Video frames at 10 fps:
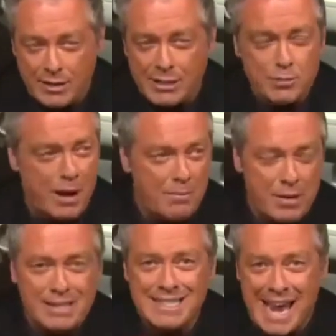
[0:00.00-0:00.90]
This might
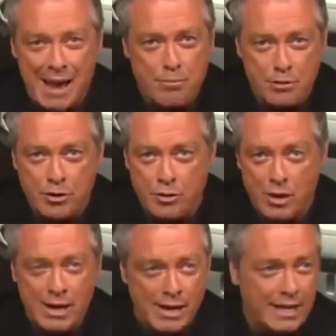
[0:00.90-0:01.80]
be taboo
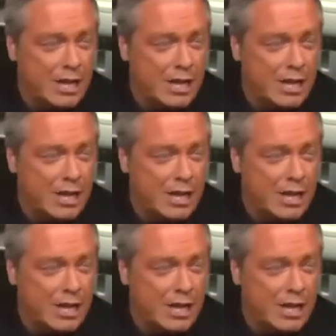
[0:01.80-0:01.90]
in